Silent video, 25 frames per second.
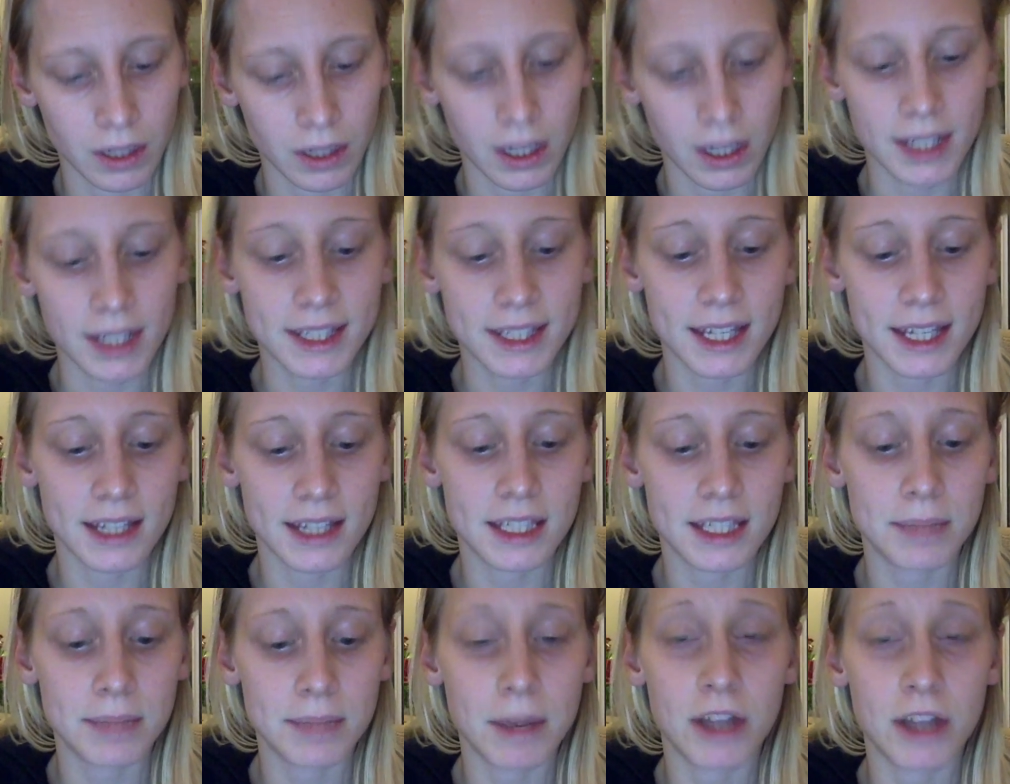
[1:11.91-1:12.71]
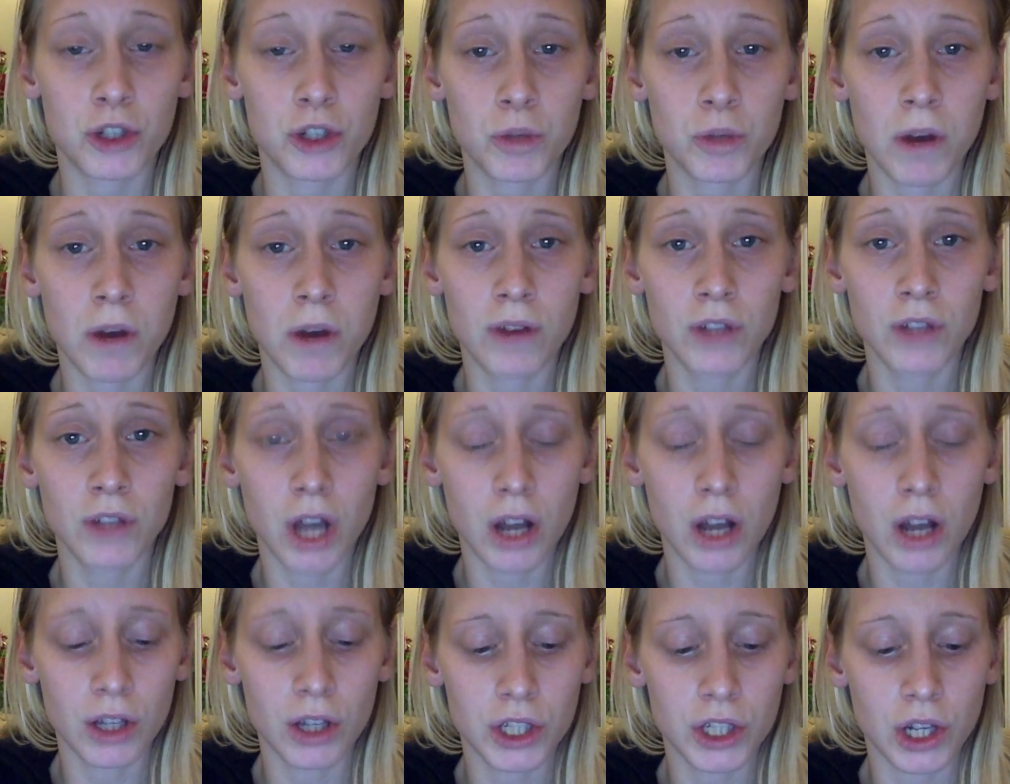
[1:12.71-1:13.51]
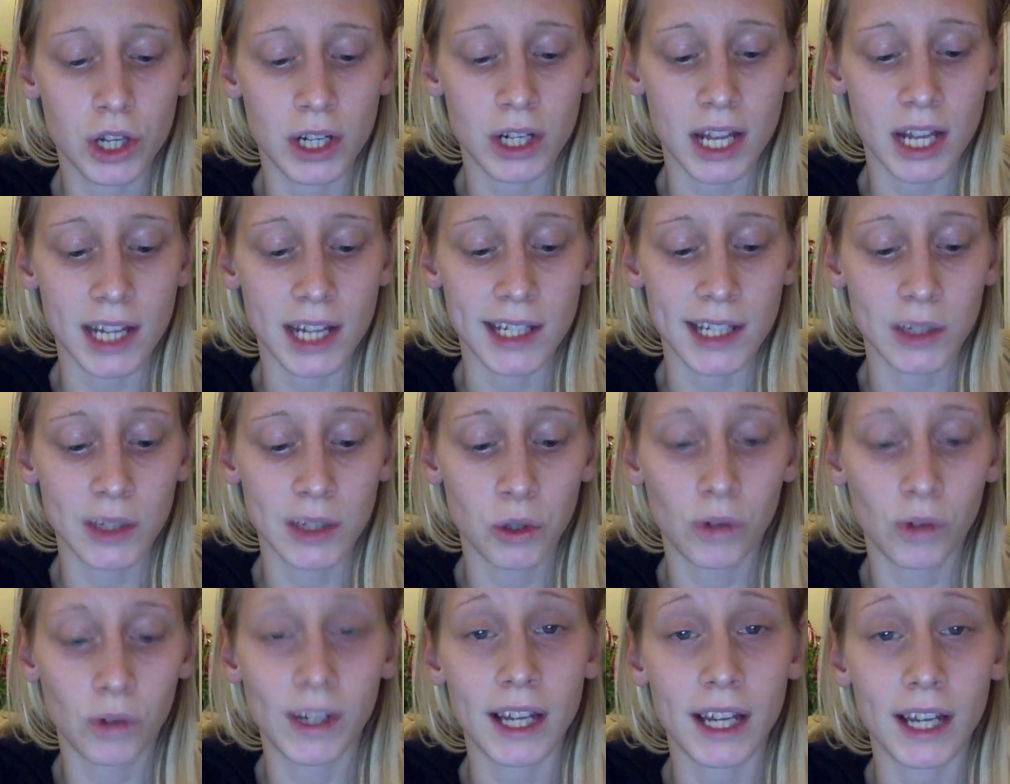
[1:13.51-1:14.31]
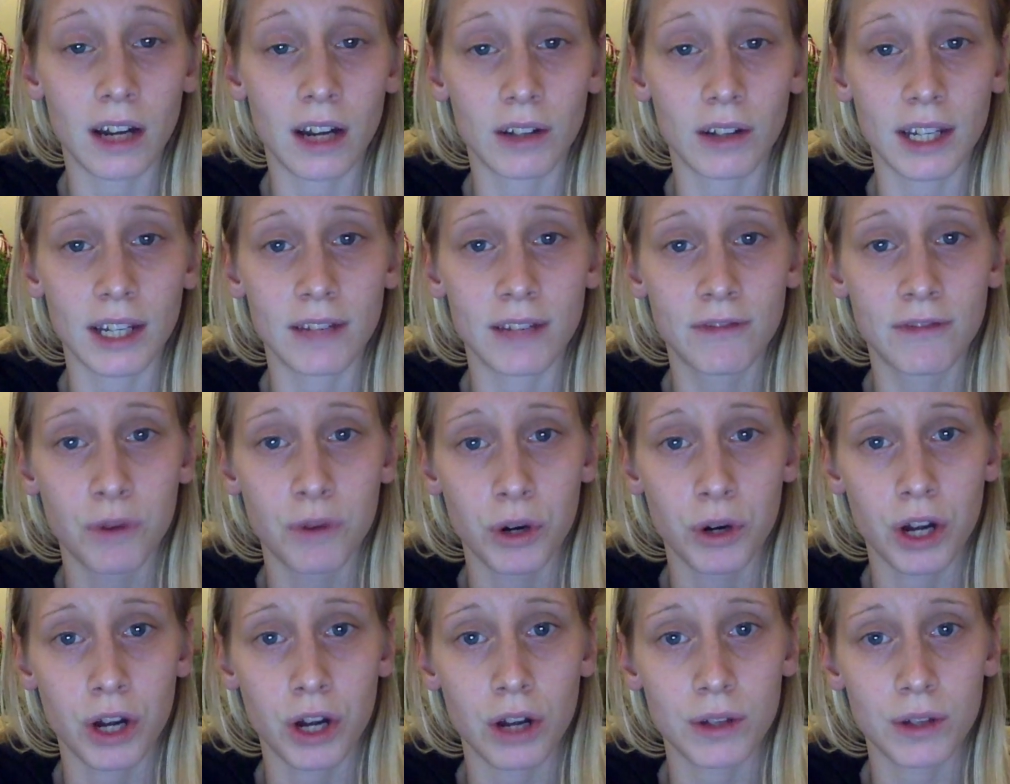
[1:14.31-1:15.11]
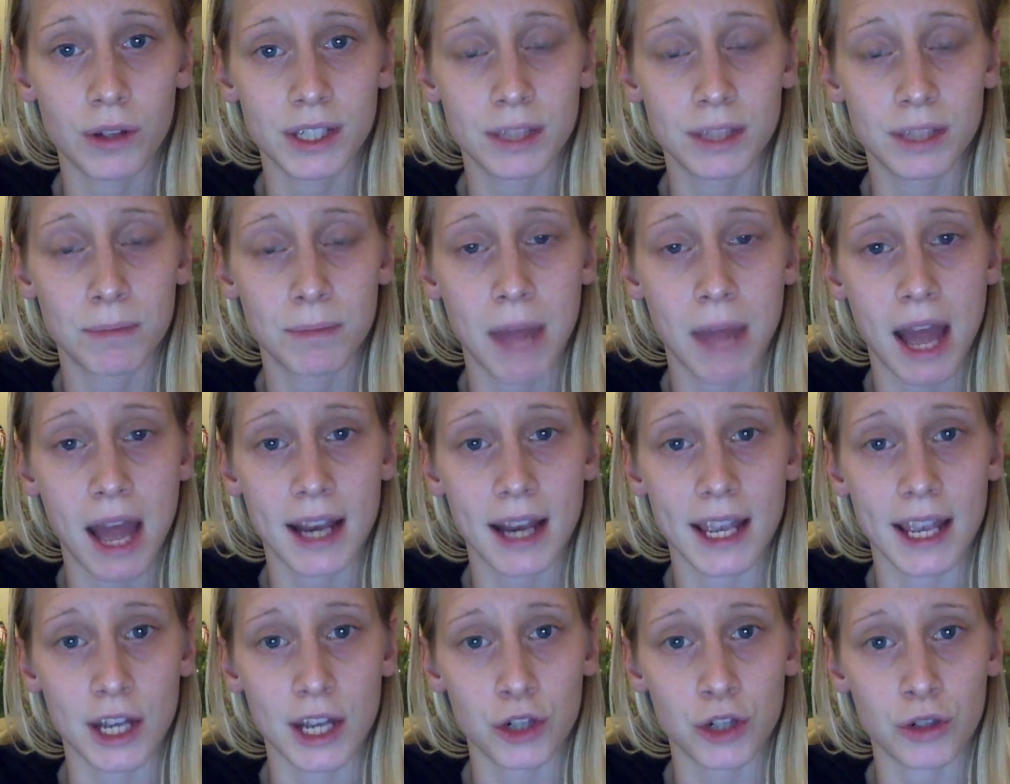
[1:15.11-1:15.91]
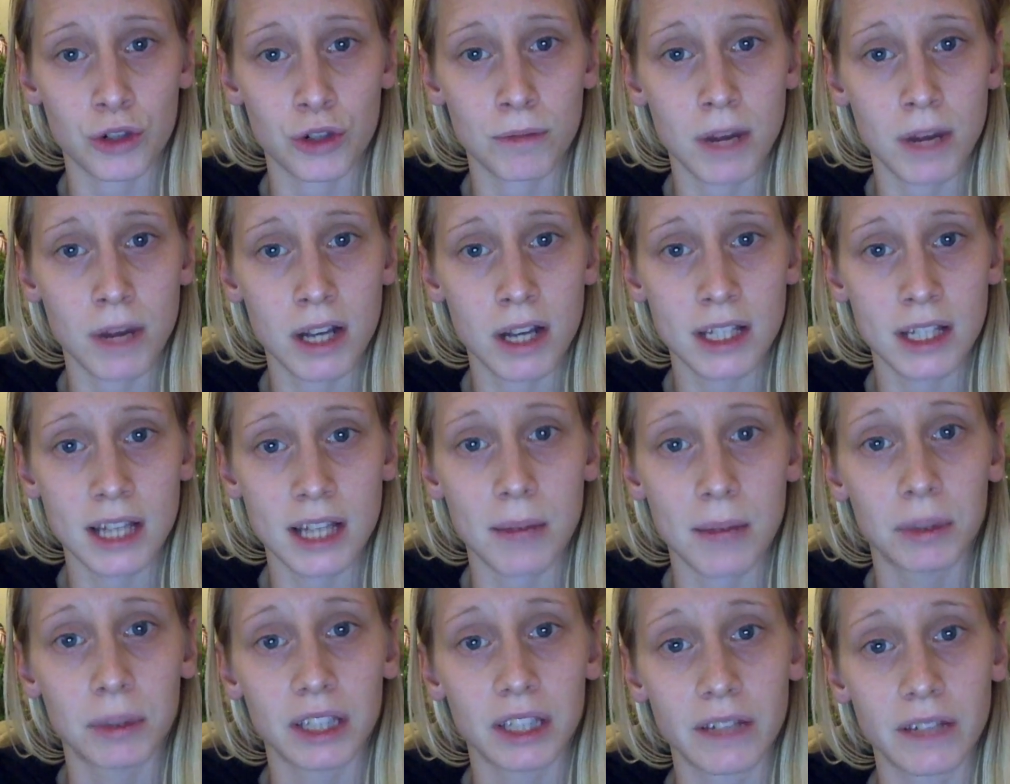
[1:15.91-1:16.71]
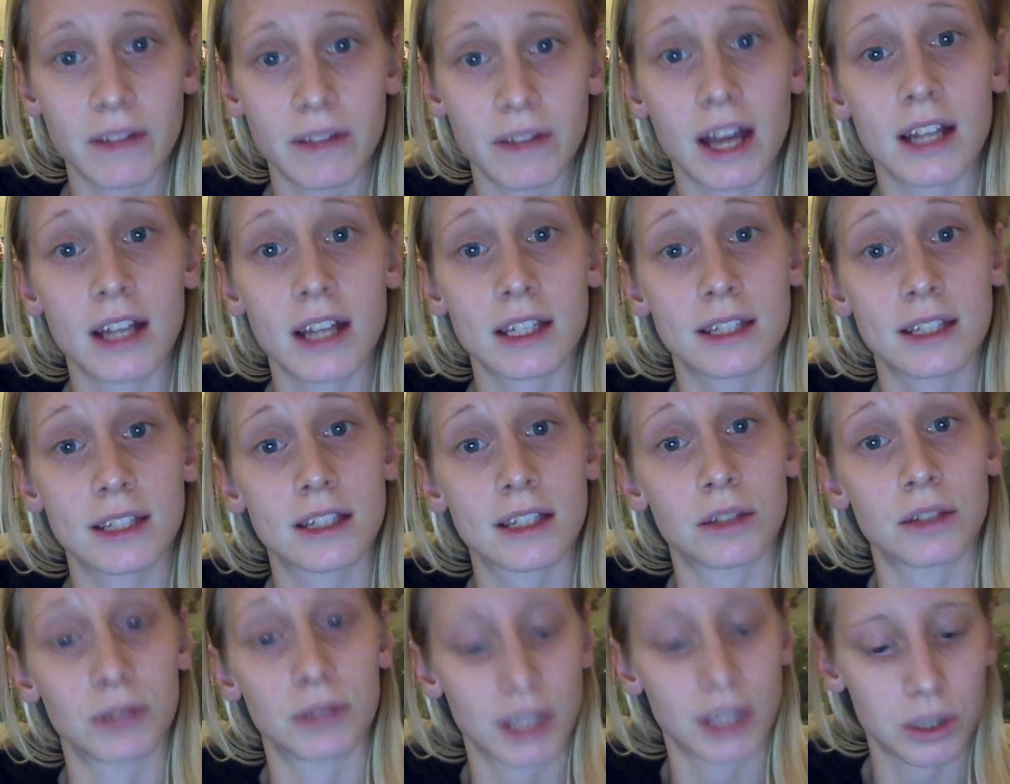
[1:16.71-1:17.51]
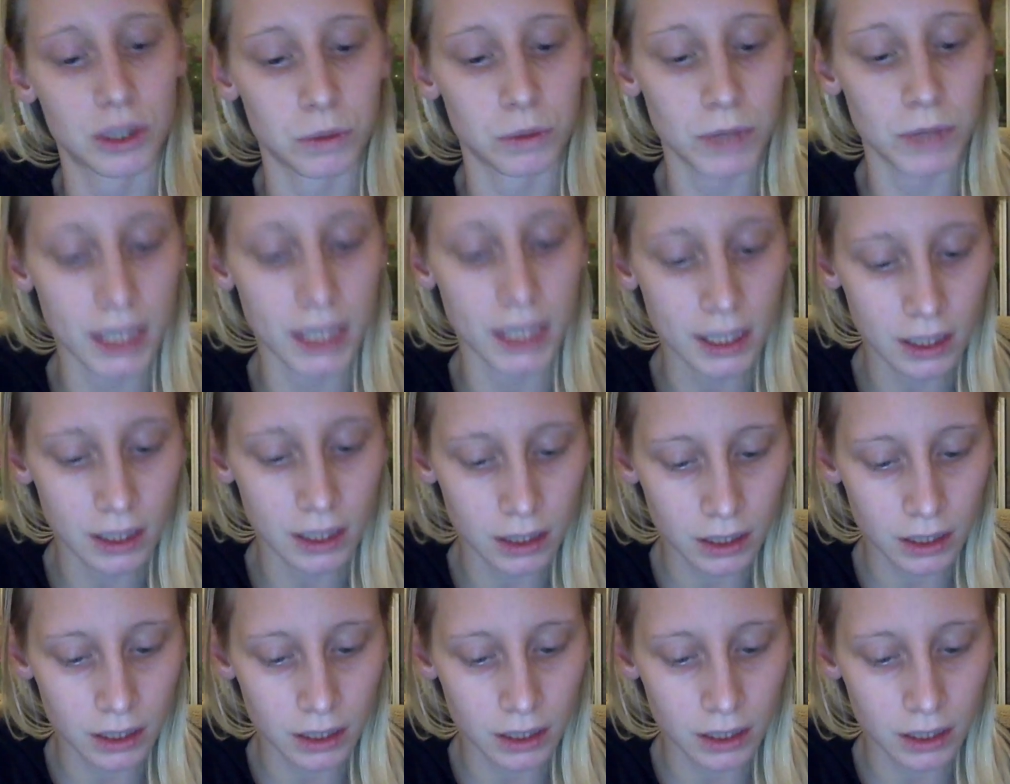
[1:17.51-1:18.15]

It says spend twelve dollars on any L'Oreal and get four dollars back extra bucks. I believe that is until next week.